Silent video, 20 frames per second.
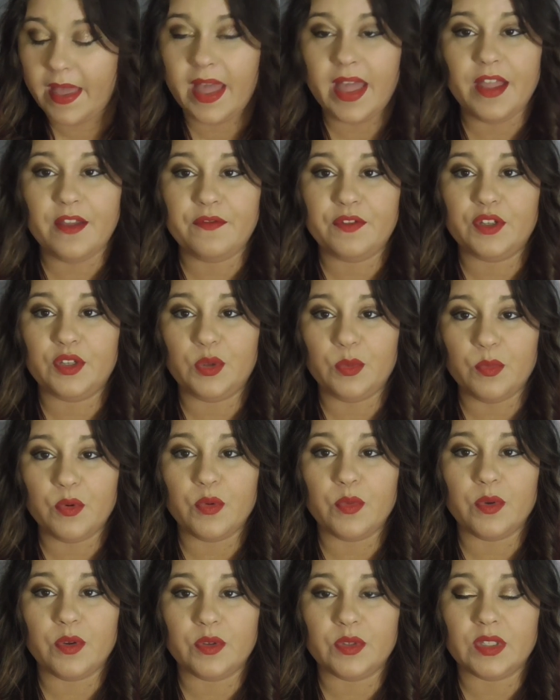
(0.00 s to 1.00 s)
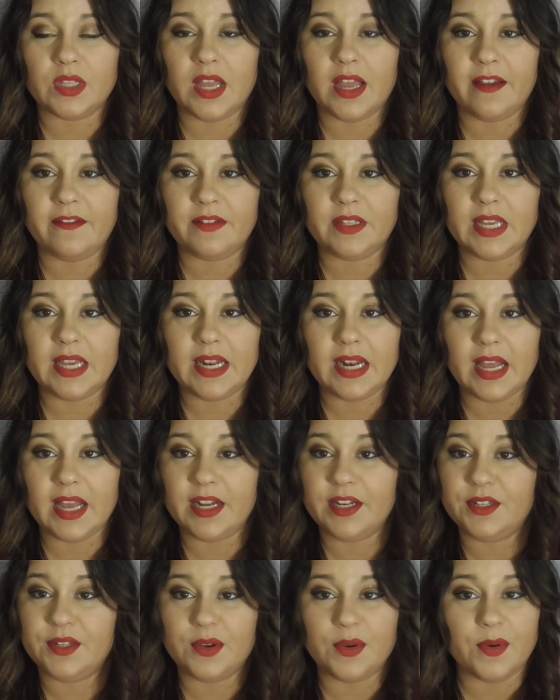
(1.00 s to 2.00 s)
I have 2 more rows left and
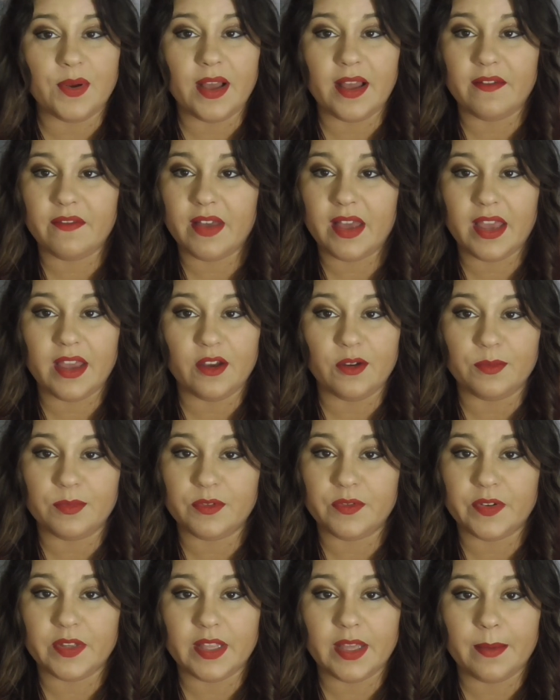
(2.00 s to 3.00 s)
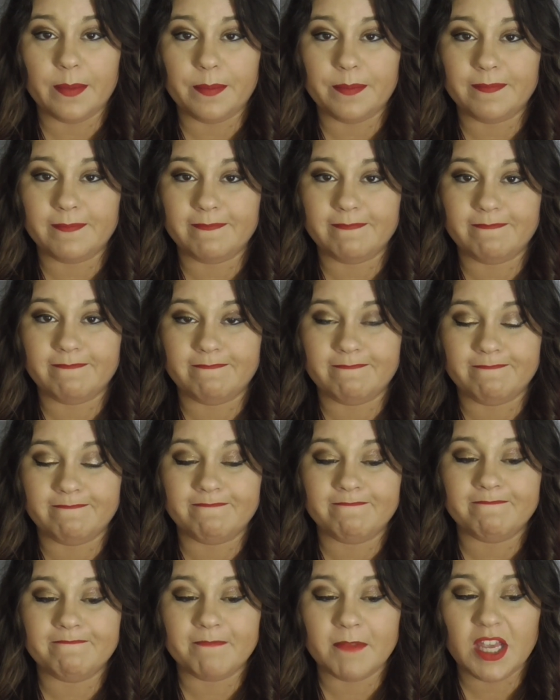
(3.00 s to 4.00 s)
I don't have high hopes for them.
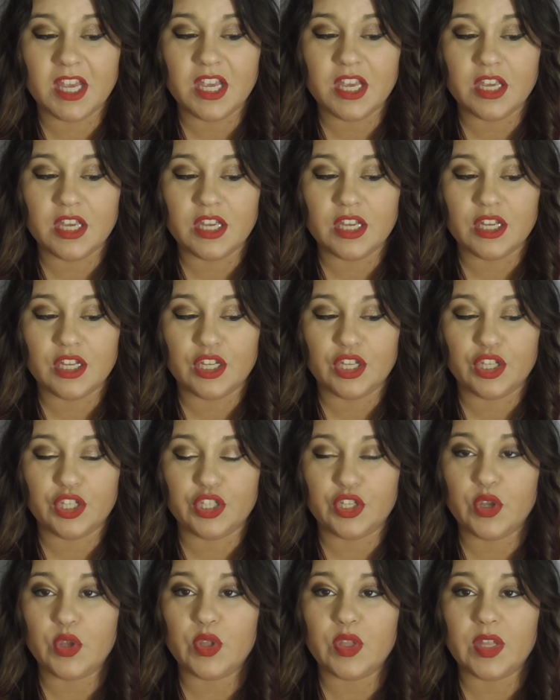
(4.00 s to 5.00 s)
So